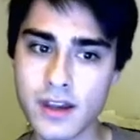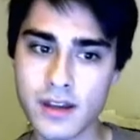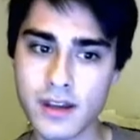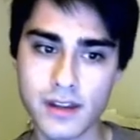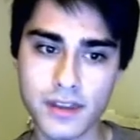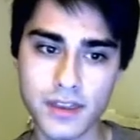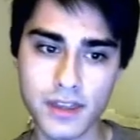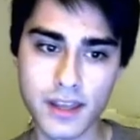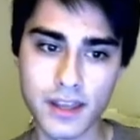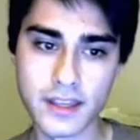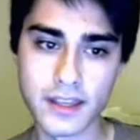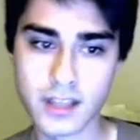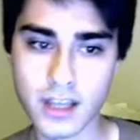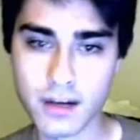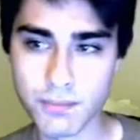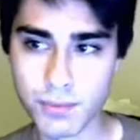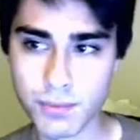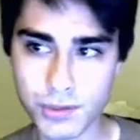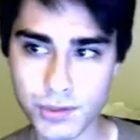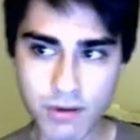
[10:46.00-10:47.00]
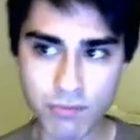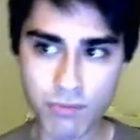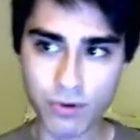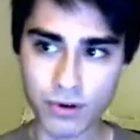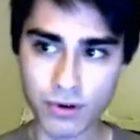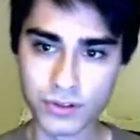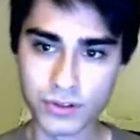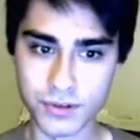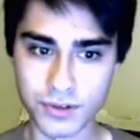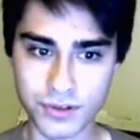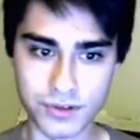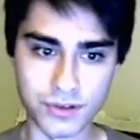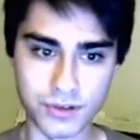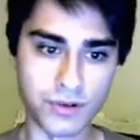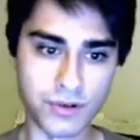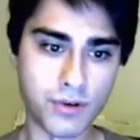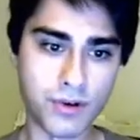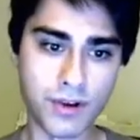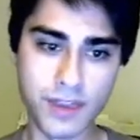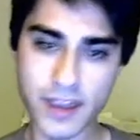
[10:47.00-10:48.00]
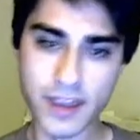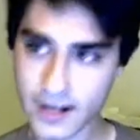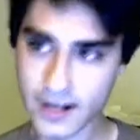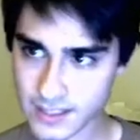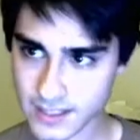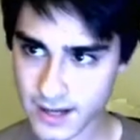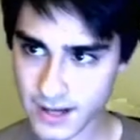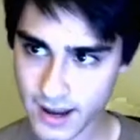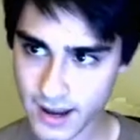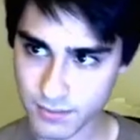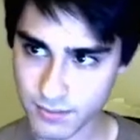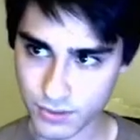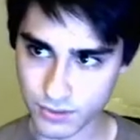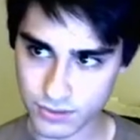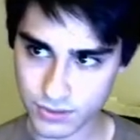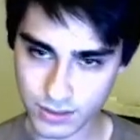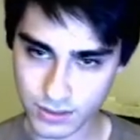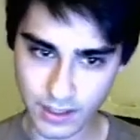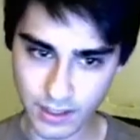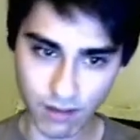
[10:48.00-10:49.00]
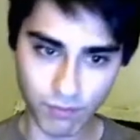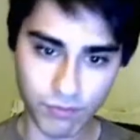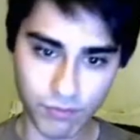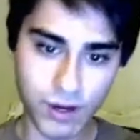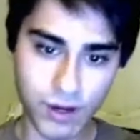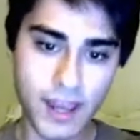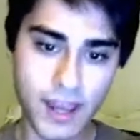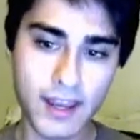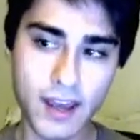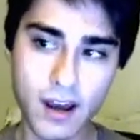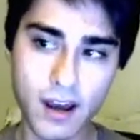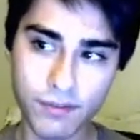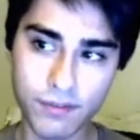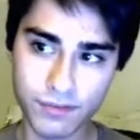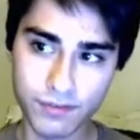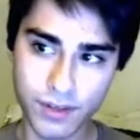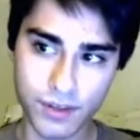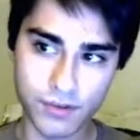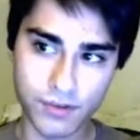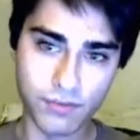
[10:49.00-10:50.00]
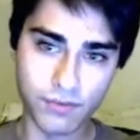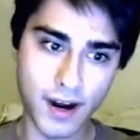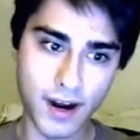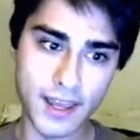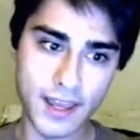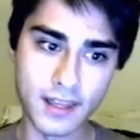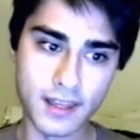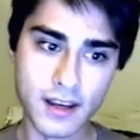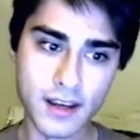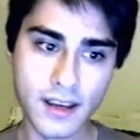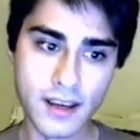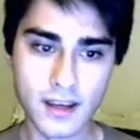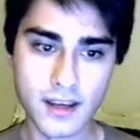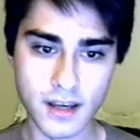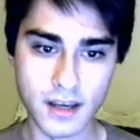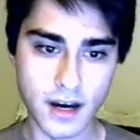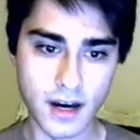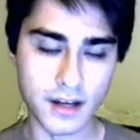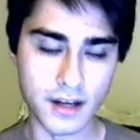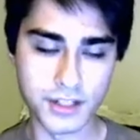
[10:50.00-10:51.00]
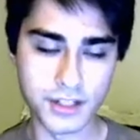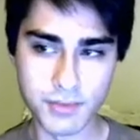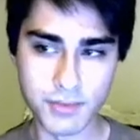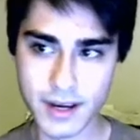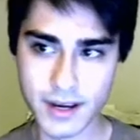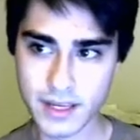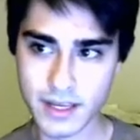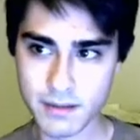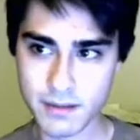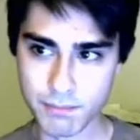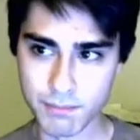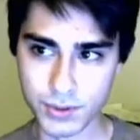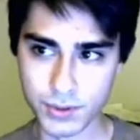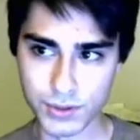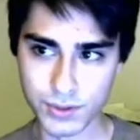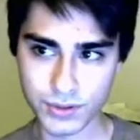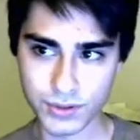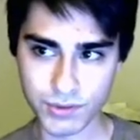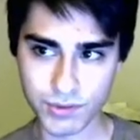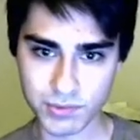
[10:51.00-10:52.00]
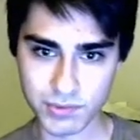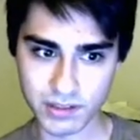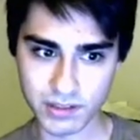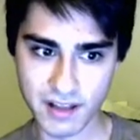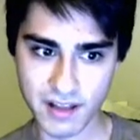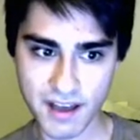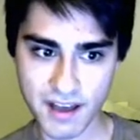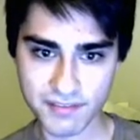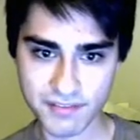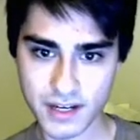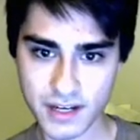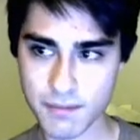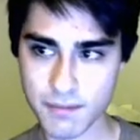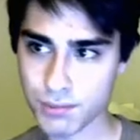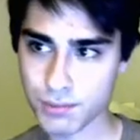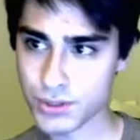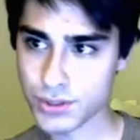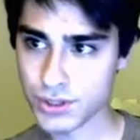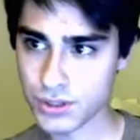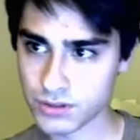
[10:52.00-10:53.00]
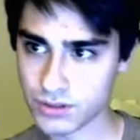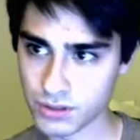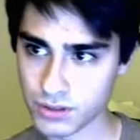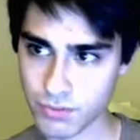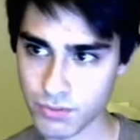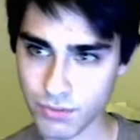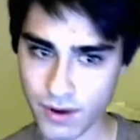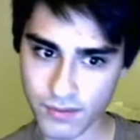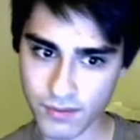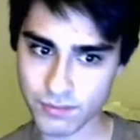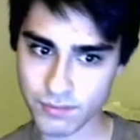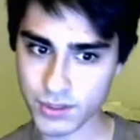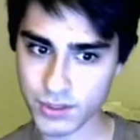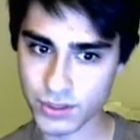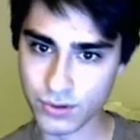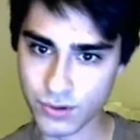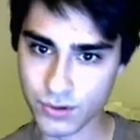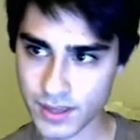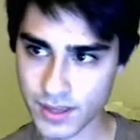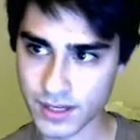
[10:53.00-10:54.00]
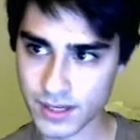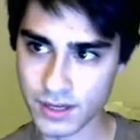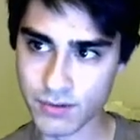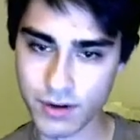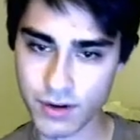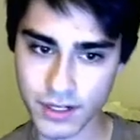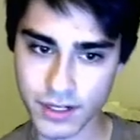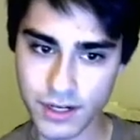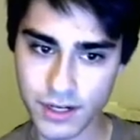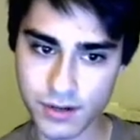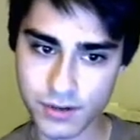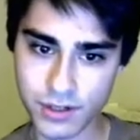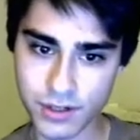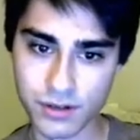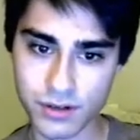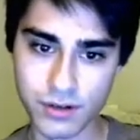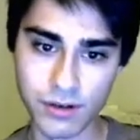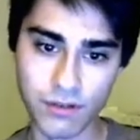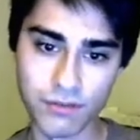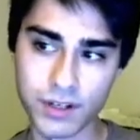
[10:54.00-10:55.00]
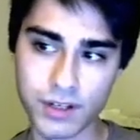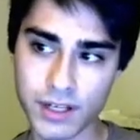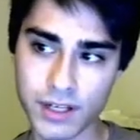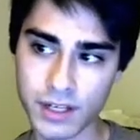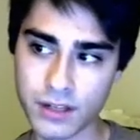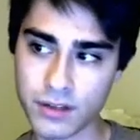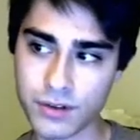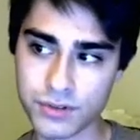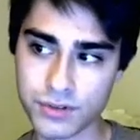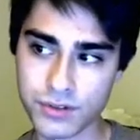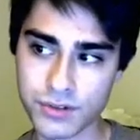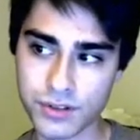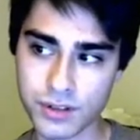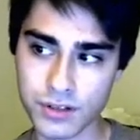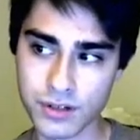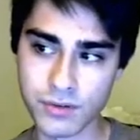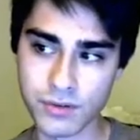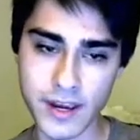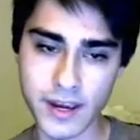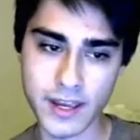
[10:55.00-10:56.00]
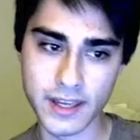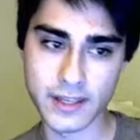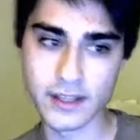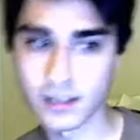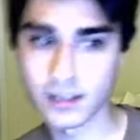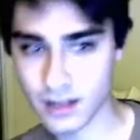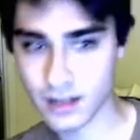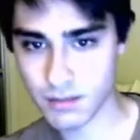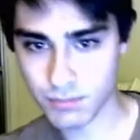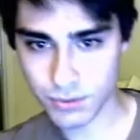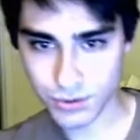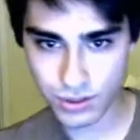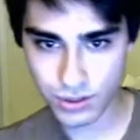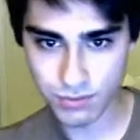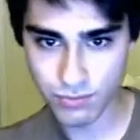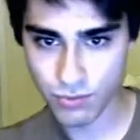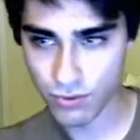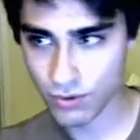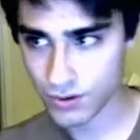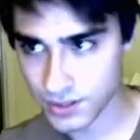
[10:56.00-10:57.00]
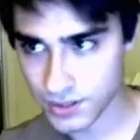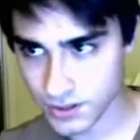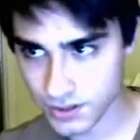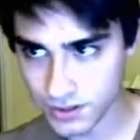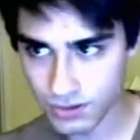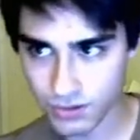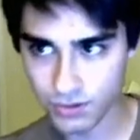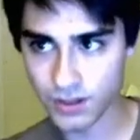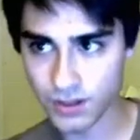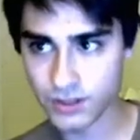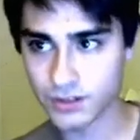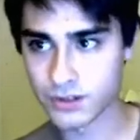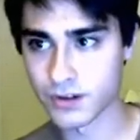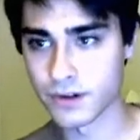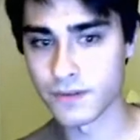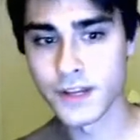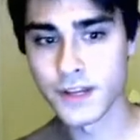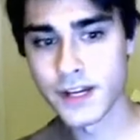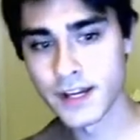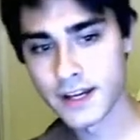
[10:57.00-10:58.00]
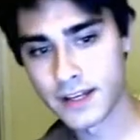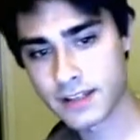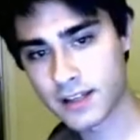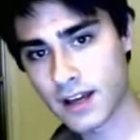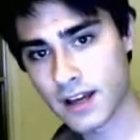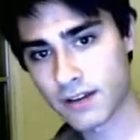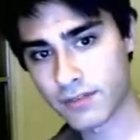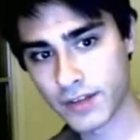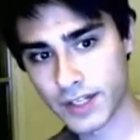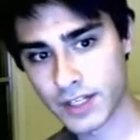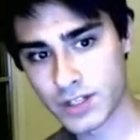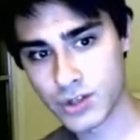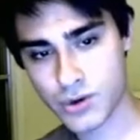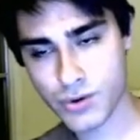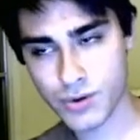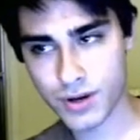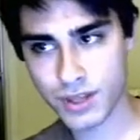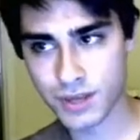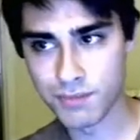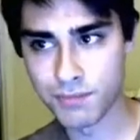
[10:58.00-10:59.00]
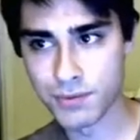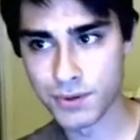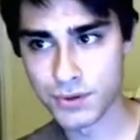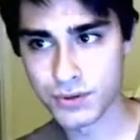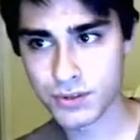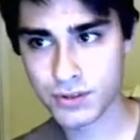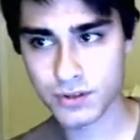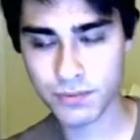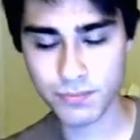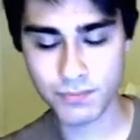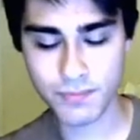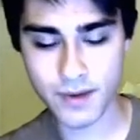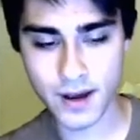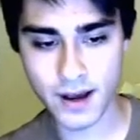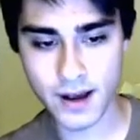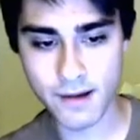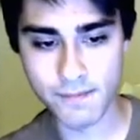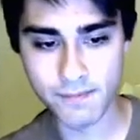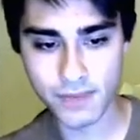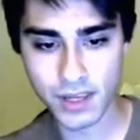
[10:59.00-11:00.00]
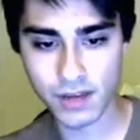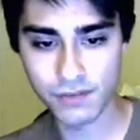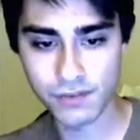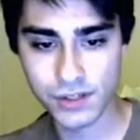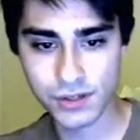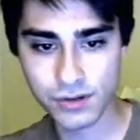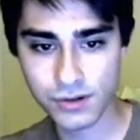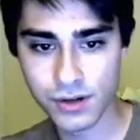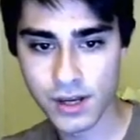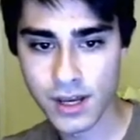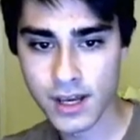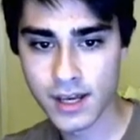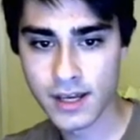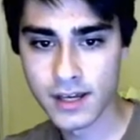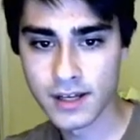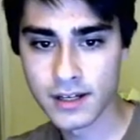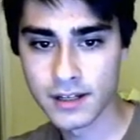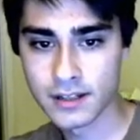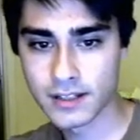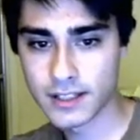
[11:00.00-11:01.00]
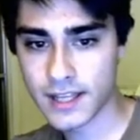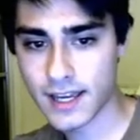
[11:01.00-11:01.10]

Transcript: it's going to push me more towards the door than a side boost. Like if you hang off to the right, you might get a boost from the left, and it pushes you away from the door that you want to go to. If you get closer to the crate, it's going to push you more to the door. So it's kind of like controlling the boost. If you get